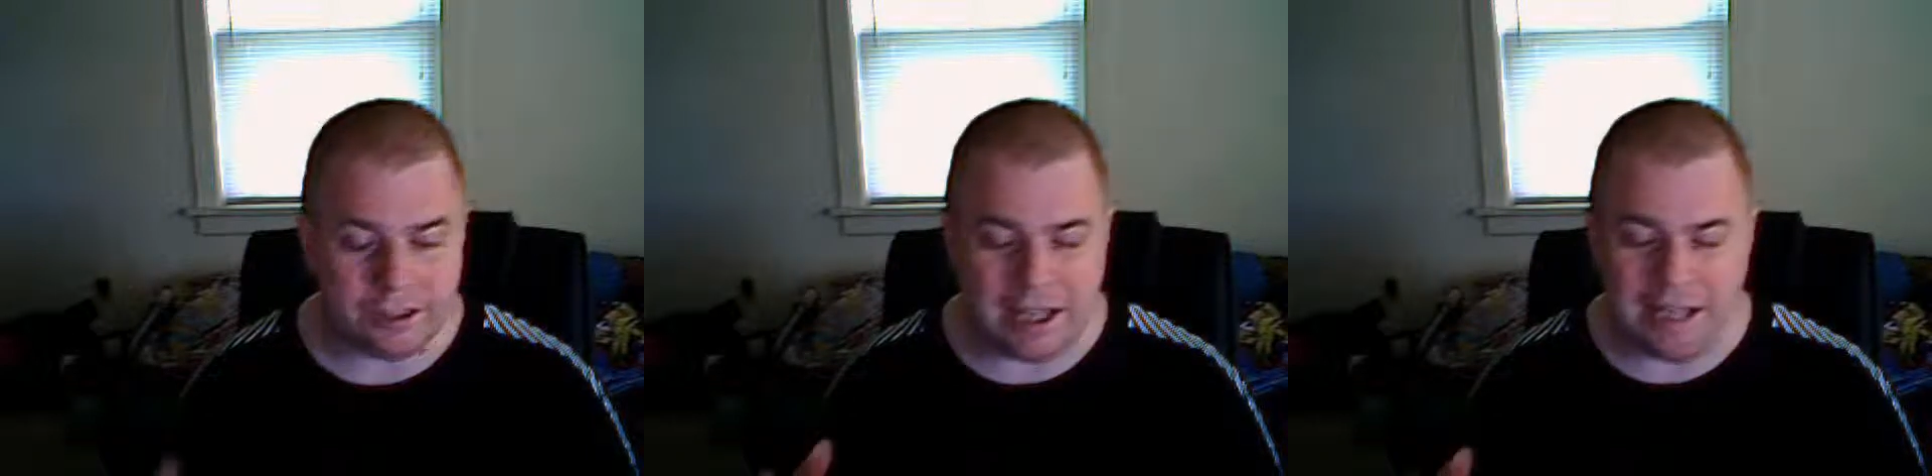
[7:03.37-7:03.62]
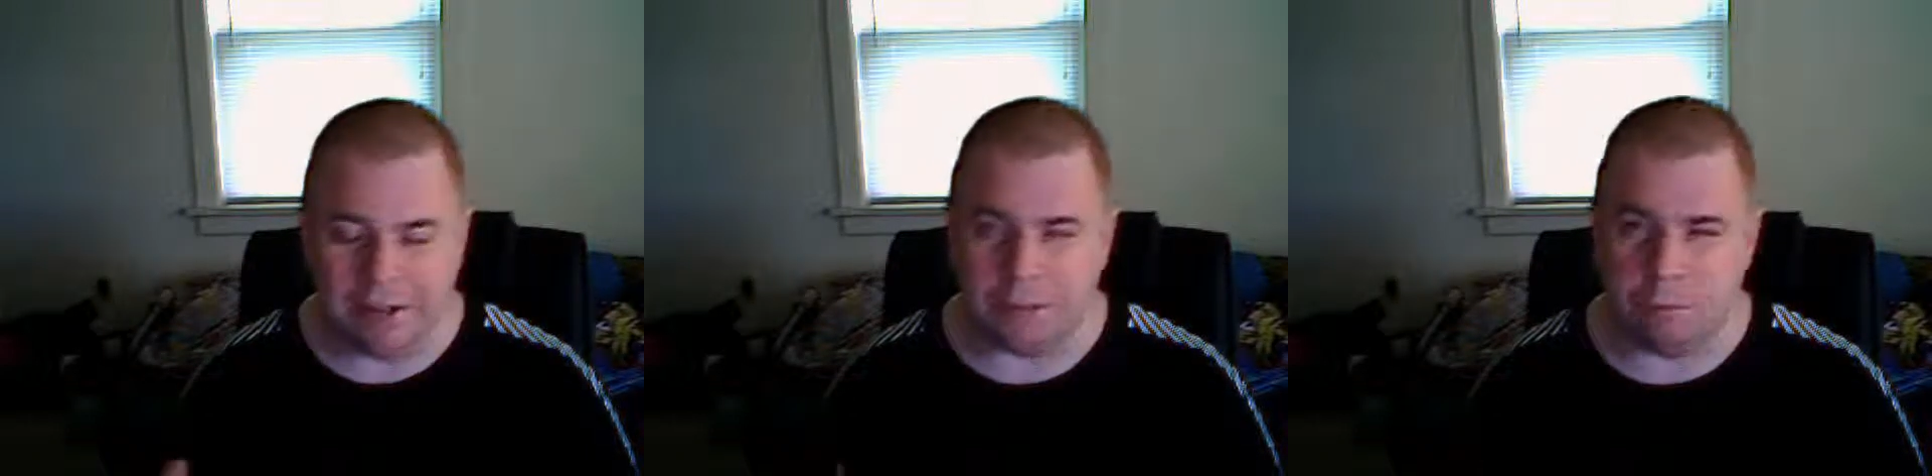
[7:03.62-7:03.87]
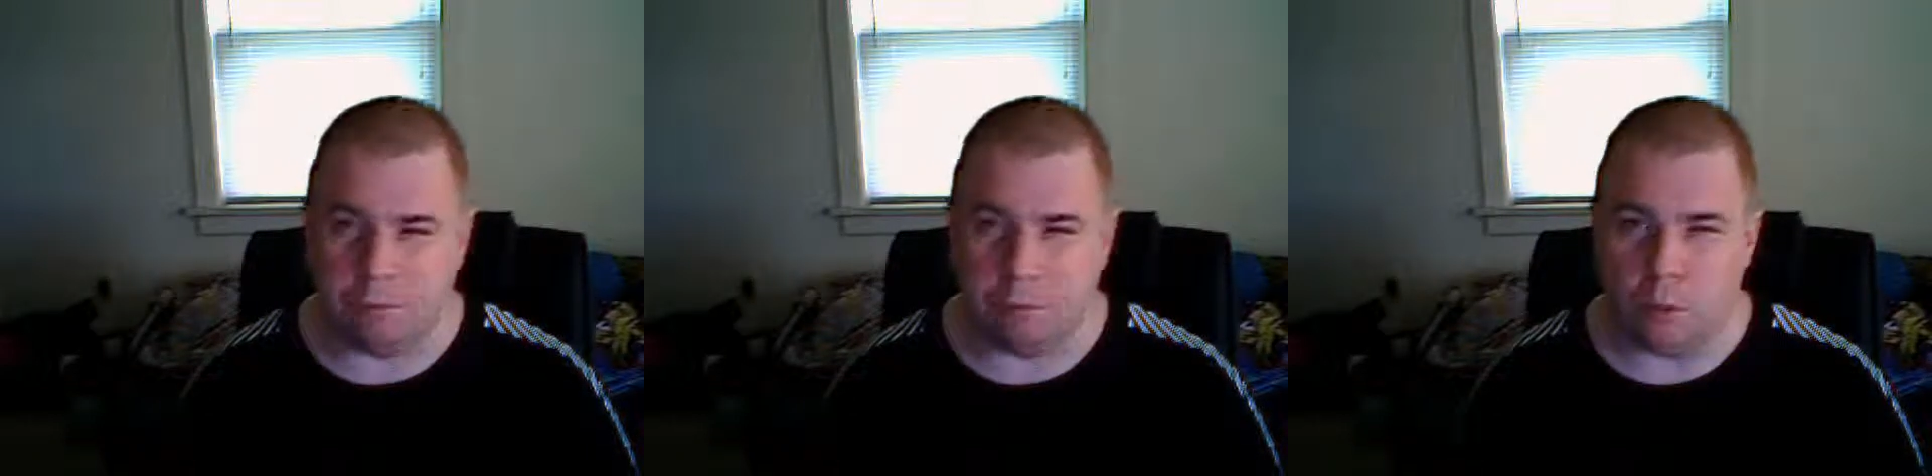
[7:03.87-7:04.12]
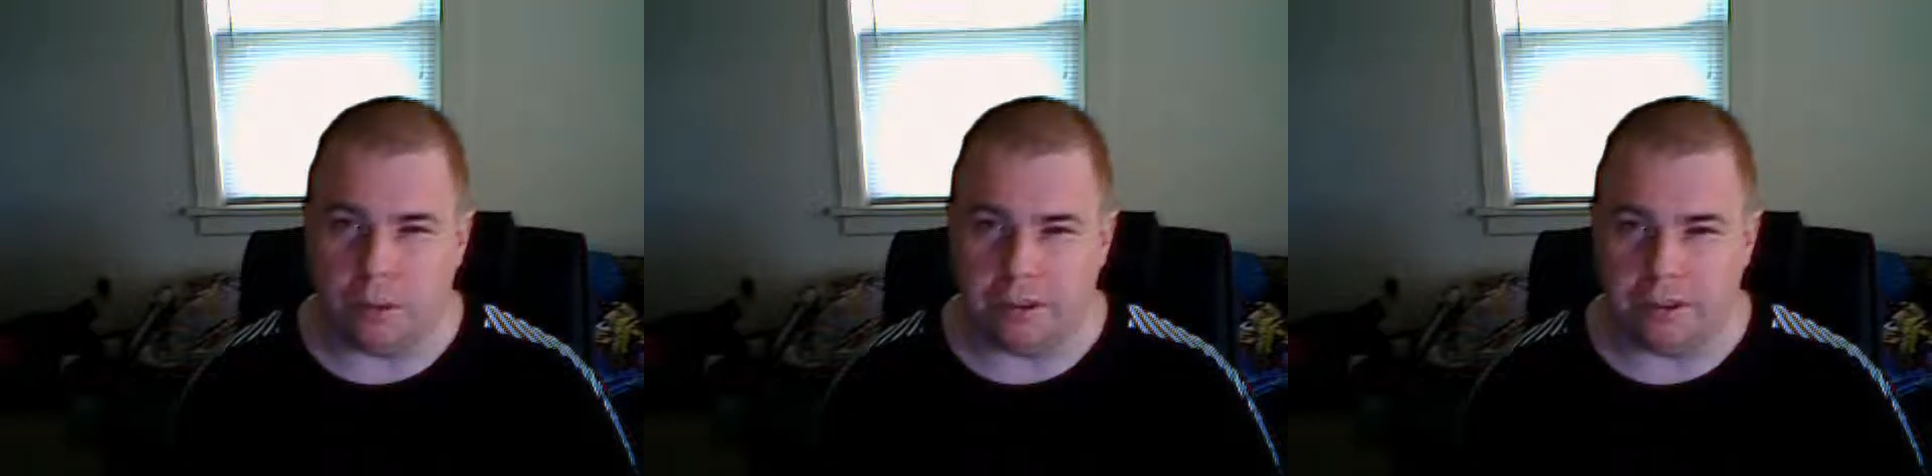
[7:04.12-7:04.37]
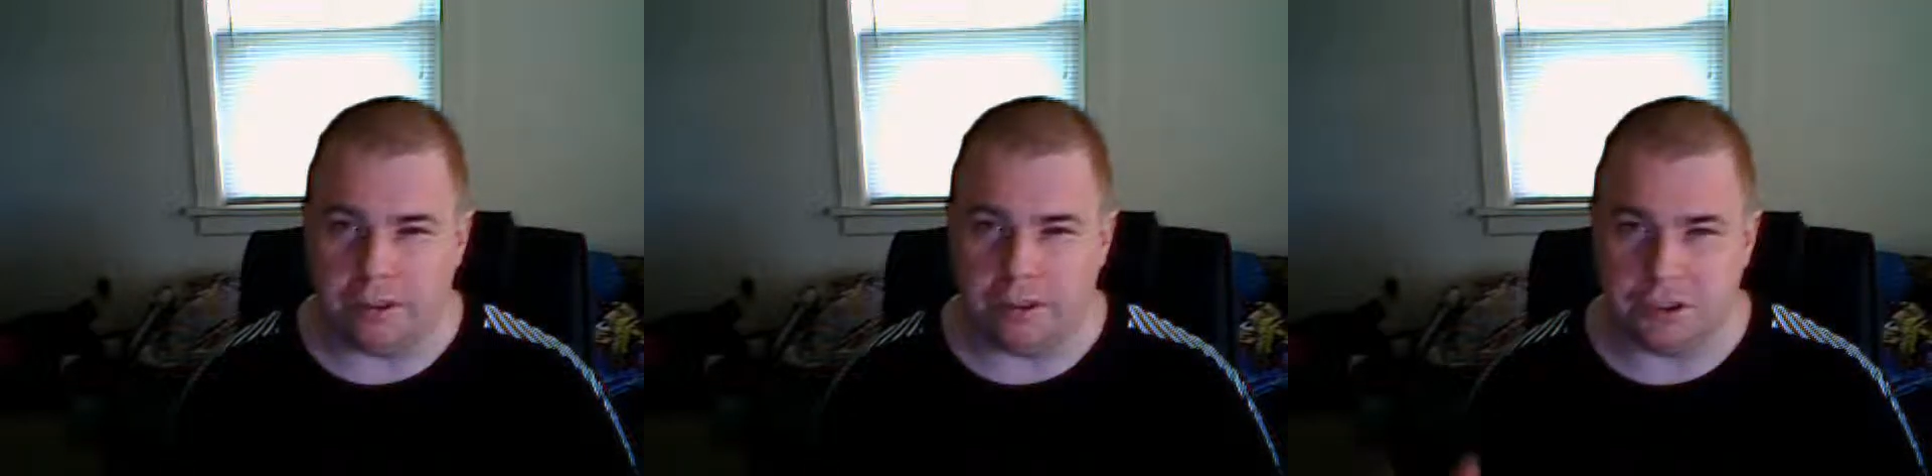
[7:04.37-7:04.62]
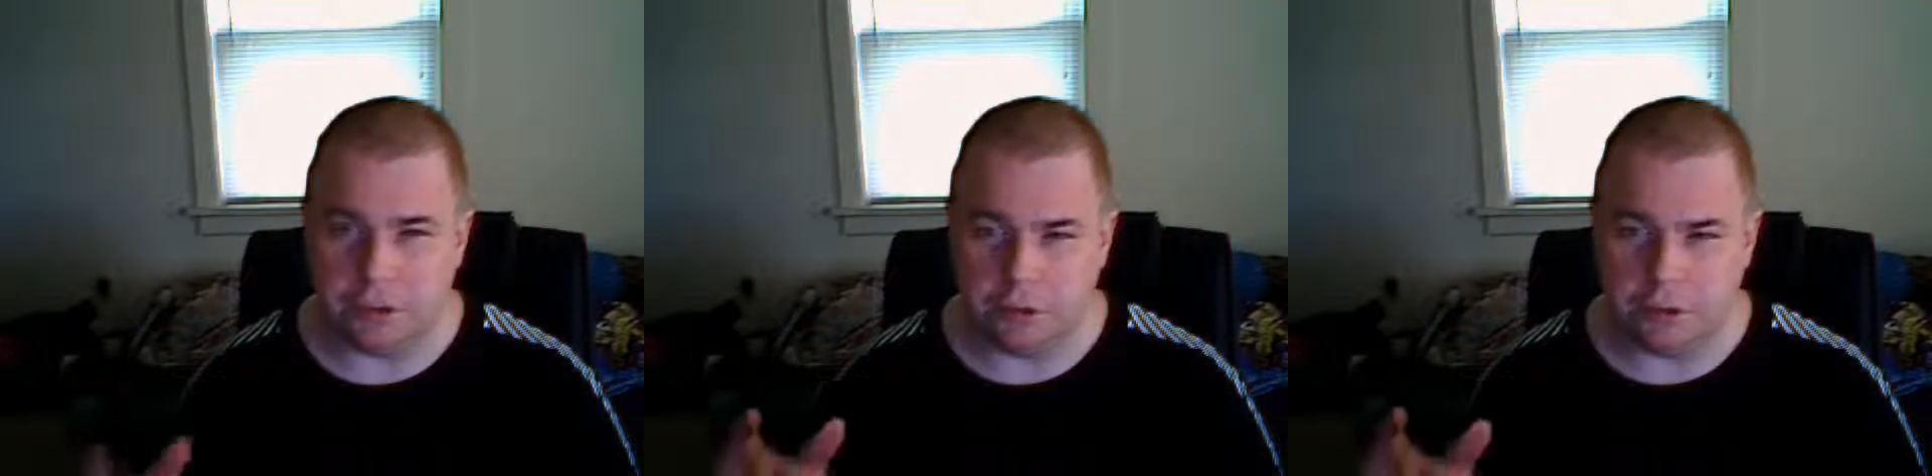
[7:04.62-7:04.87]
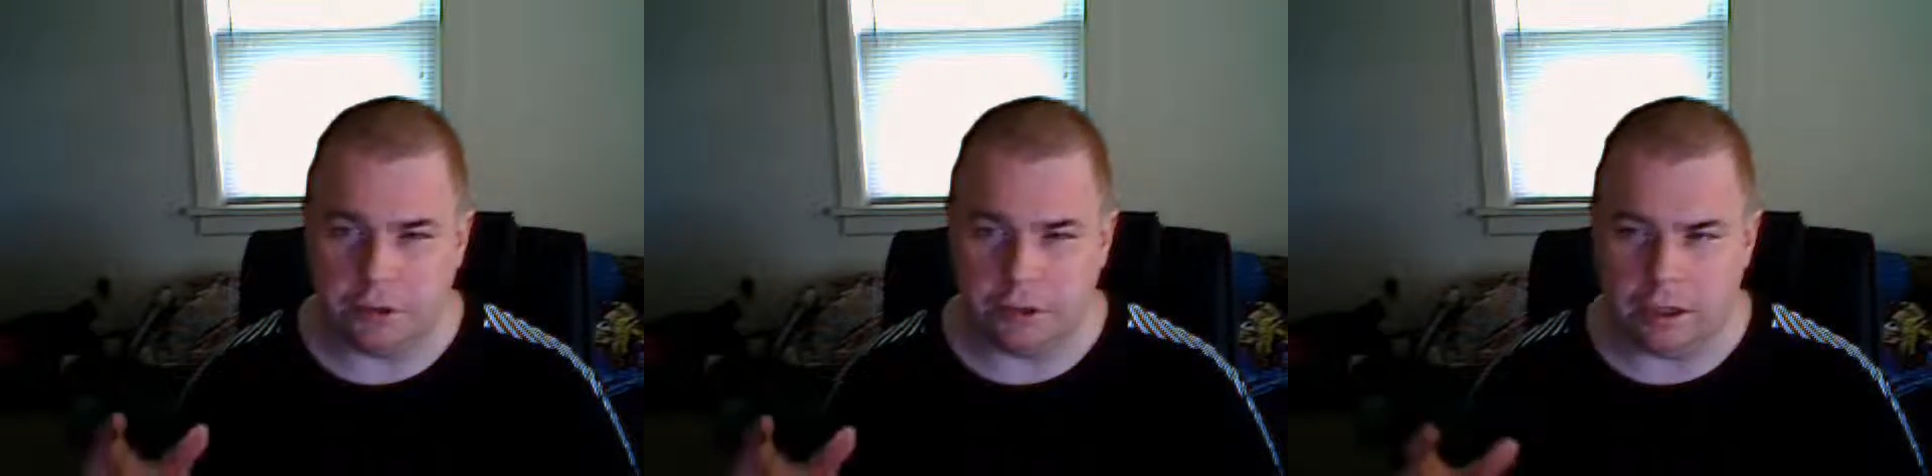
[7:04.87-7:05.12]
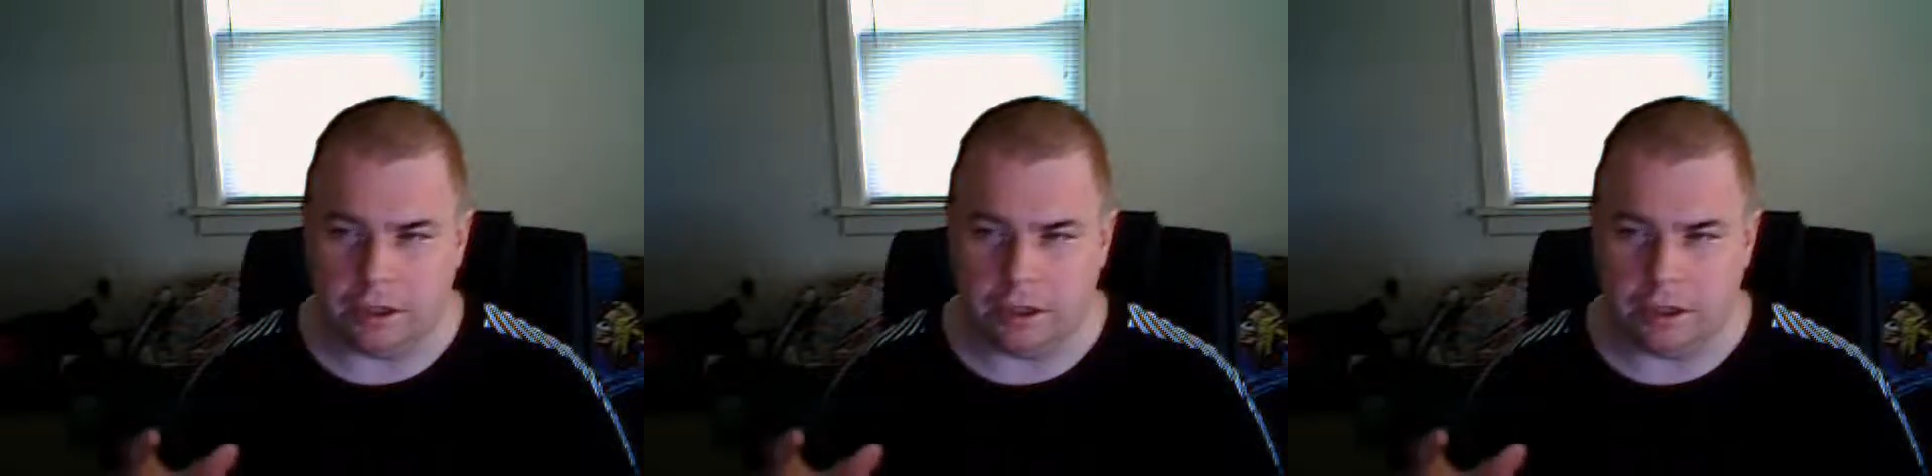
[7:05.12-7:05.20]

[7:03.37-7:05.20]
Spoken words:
not as important as your